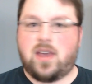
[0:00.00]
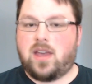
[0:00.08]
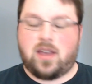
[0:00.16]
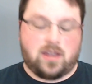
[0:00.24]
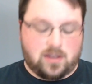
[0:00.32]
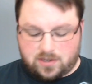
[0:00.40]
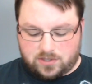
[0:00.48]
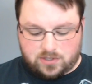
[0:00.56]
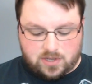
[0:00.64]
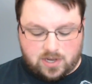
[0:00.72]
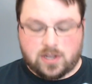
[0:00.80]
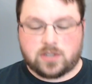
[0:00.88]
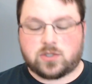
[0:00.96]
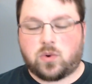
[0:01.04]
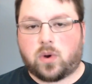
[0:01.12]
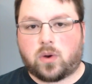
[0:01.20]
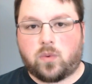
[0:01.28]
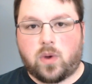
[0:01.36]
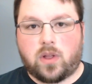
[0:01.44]
It, it doesn't
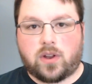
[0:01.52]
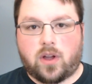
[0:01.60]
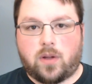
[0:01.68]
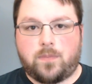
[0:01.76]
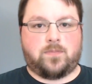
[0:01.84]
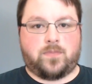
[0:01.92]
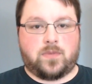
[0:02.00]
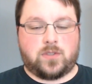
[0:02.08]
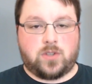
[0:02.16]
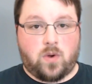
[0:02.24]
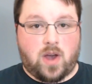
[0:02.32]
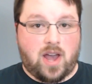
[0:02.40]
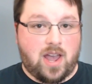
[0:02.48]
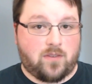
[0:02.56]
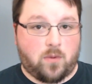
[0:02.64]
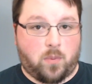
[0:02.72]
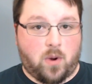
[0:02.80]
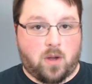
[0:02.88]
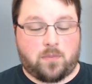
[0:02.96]
work well at all. So I have a
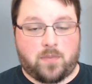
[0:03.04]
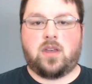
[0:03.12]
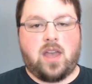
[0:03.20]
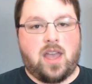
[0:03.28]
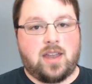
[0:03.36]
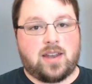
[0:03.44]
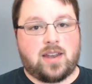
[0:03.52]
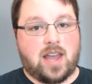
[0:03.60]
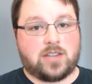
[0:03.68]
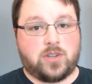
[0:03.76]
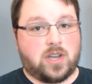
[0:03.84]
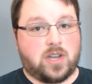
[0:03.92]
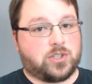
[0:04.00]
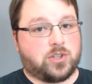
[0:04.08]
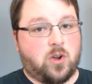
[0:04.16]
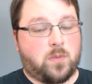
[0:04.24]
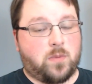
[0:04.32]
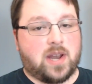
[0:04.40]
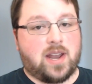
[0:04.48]
problem. And as you guys should know
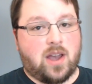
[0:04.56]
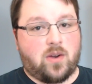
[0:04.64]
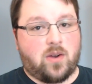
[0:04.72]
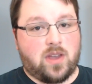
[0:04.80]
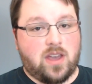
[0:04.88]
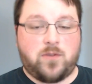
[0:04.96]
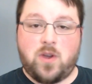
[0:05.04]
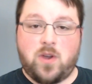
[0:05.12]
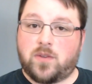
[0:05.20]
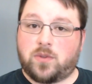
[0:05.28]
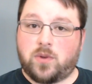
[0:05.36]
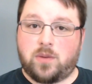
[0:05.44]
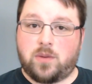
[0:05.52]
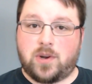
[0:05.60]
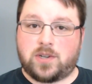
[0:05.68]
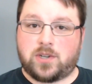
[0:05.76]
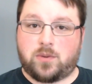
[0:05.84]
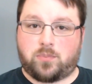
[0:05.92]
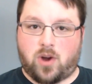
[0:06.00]
by now, if you have a 3D printer,
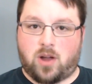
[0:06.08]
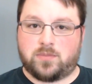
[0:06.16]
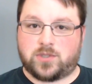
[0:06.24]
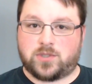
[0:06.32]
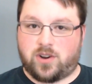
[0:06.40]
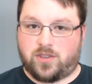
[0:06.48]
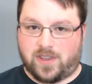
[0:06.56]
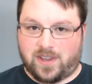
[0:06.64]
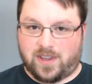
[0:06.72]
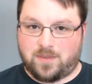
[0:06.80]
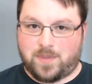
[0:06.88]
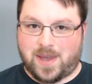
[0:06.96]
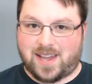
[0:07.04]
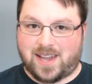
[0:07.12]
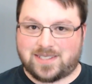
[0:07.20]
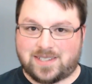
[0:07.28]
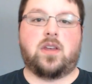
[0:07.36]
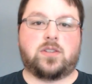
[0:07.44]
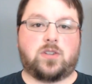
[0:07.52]
problems are a thing of the past.
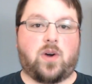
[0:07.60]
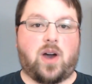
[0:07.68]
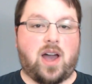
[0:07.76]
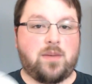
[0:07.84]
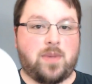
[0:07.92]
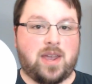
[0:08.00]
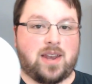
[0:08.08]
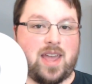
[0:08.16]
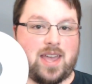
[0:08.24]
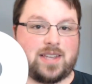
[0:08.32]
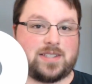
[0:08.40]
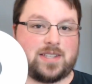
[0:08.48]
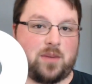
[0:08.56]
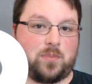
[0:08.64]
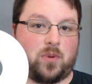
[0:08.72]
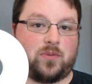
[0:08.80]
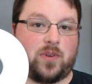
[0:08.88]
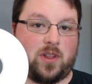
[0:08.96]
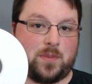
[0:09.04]
So I made a sample
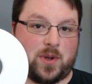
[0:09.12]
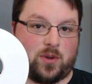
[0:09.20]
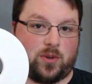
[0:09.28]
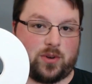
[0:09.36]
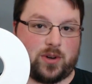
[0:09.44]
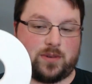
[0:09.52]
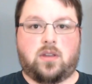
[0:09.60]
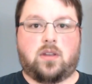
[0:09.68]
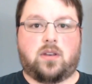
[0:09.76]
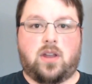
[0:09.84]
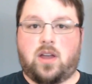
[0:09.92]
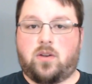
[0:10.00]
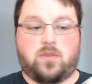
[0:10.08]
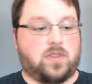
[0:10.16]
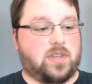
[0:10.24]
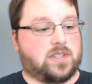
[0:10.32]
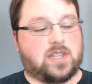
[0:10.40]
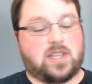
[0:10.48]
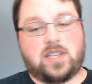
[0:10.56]
filament holder. Now,
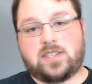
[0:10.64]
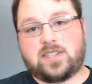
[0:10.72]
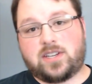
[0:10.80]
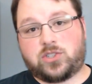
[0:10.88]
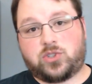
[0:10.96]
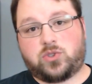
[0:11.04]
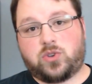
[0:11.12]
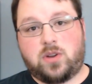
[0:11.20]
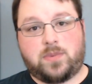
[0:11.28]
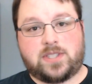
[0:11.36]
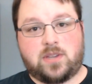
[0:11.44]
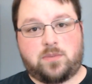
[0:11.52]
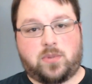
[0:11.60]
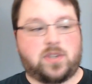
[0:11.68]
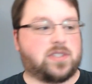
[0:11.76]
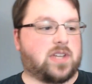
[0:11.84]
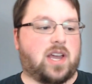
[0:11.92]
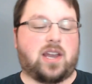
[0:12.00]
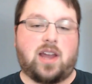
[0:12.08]
this is an extremely simple
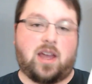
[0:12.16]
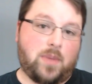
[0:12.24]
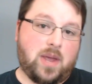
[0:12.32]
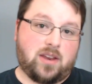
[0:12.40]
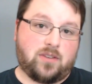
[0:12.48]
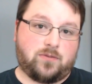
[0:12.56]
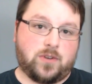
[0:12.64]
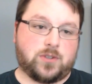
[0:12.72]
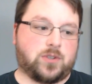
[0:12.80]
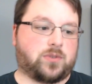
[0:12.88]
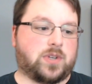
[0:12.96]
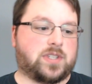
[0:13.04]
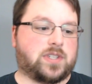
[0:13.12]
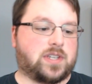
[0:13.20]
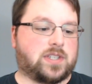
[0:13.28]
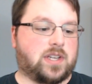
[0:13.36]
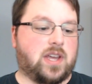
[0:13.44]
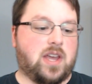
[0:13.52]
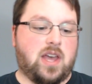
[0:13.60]
design. I made it in Fusion
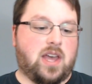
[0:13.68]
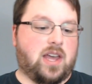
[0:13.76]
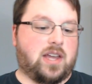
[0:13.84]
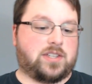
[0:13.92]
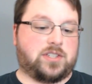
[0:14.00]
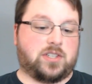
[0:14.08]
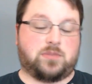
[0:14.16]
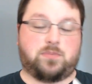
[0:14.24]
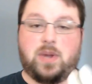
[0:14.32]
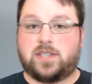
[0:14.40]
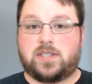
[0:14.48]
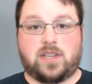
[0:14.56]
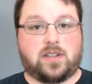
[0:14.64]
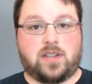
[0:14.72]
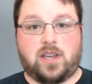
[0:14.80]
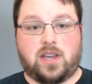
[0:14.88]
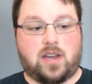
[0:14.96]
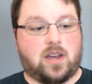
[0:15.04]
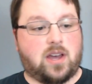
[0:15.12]
360. It's just
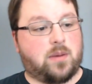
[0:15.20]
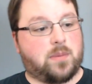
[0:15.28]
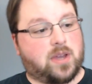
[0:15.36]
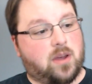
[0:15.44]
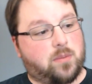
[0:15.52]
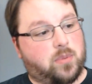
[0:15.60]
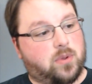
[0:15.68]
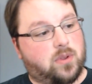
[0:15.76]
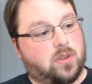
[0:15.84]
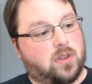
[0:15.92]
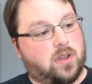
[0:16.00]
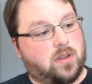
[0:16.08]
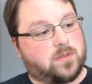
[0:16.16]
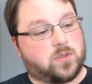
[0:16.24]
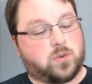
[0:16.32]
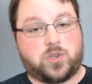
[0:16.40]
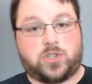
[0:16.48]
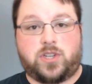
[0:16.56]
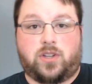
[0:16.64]
basically um, a couple of
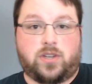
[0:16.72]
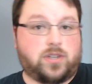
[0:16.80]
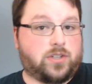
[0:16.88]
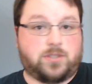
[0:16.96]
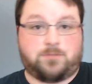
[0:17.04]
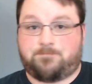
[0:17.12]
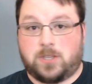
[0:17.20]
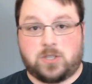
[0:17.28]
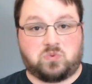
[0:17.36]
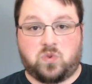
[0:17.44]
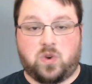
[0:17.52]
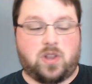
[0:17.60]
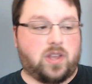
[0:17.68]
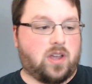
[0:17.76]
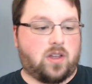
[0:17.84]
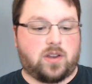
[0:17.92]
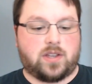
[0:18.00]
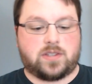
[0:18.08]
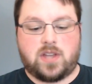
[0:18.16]
squished cylinders. That's really all
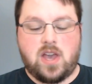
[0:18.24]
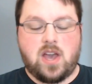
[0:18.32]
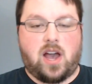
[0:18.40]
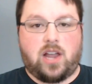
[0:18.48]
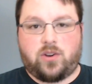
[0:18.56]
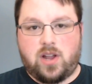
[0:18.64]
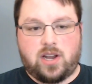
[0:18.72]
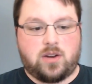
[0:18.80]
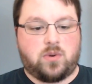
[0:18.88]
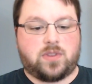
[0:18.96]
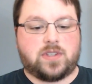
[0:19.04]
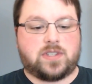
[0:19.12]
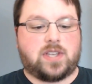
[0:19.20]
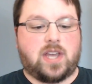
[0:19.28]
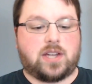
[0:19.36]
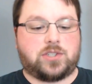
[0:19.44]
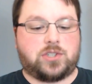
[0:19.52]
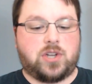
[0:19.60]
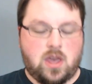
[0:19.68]
it is. I created it with a
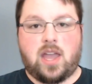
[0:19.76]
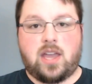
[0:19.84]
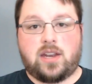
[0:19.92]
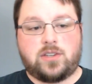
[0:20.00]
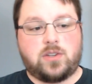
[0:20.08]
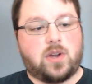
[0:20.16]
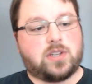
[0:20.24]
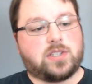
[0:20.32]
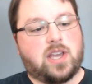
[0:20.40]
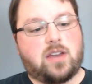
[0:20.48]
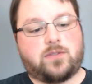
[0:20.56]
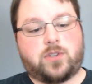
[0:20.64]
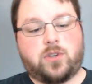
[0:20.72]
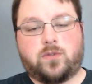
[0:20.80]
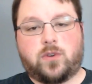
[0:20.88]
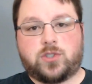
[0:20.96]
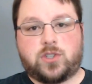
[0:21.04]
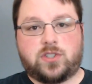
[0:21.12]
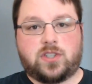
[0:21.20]
sketch, and I do actually have two
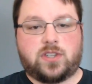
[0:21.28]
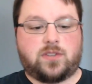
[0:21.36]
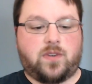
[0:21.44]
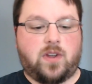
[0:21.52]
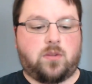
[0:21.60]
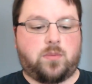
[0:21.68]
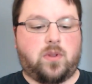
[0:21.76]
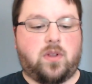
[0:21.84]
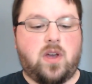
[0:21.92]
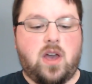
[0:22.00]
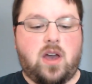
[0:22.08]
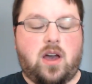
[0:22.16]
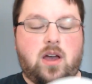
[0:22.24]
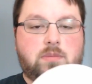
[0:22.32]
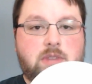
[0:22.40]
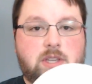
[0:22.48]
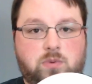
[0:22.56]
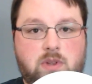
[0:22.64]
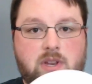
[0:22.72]
versions of this available. Um,
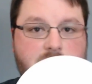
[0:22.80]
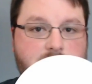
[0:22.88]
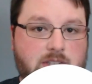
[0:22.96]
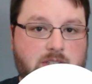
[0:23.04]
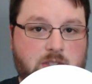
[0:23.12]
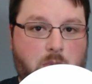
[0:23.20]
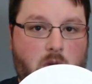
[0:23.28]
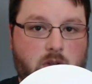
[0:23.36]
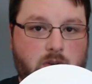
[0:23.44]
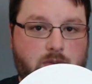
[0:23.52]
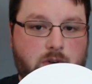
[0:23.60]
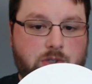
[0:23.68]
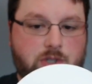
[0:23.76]
this one is the smaller version.